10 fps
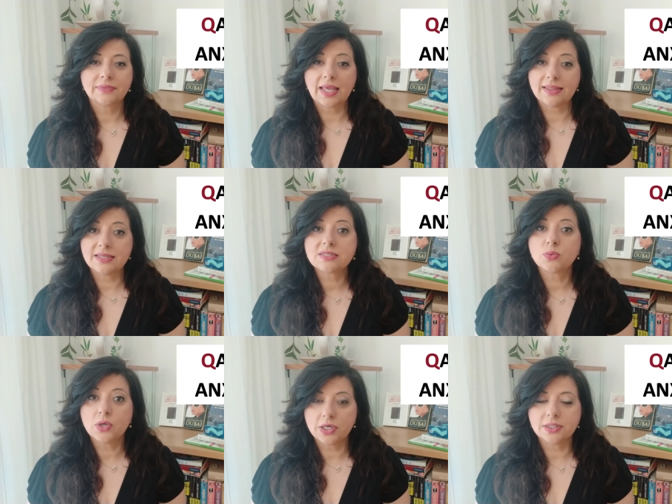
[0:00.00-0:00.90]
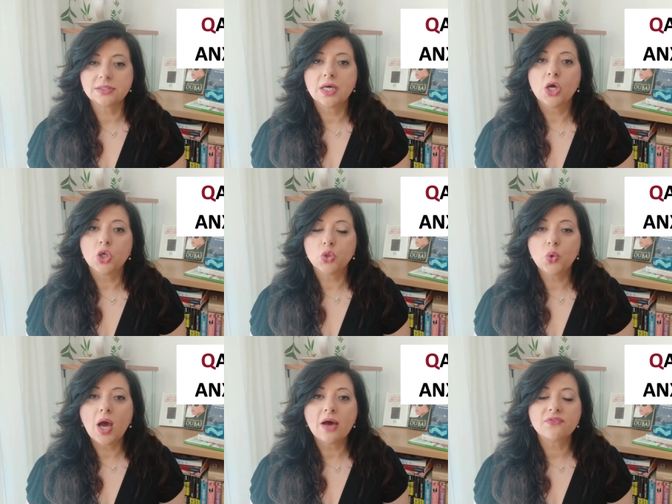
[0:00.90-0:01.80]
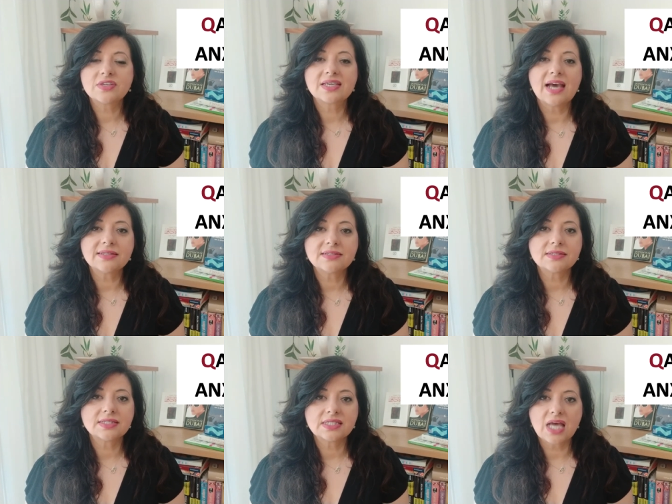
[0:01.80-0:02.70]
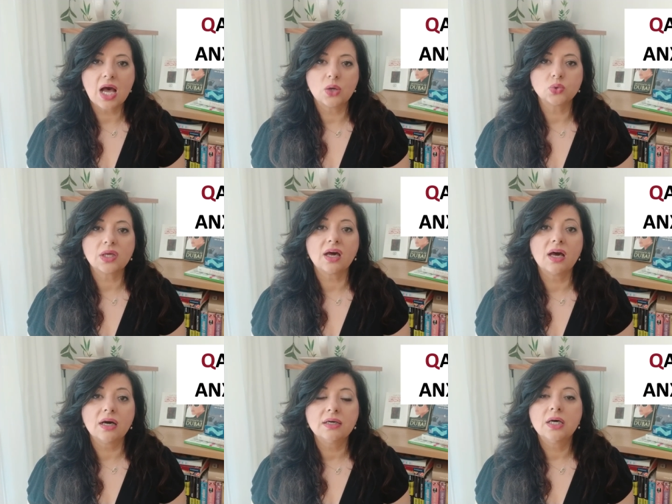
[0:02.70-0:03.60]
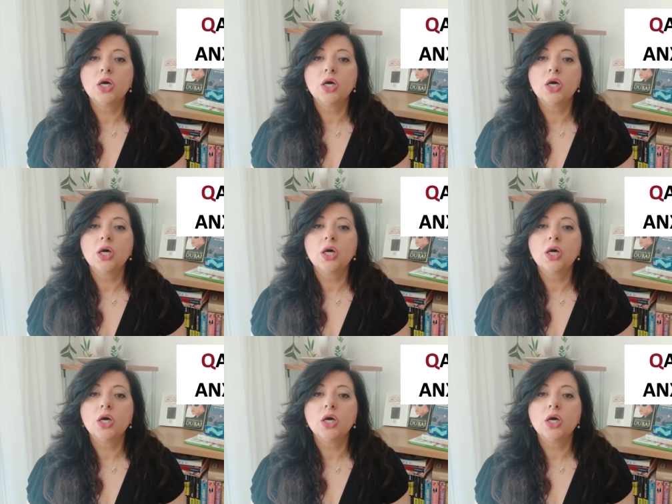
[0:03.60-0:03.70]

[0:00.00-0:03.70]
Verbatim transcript: In this word you have the guttural sound q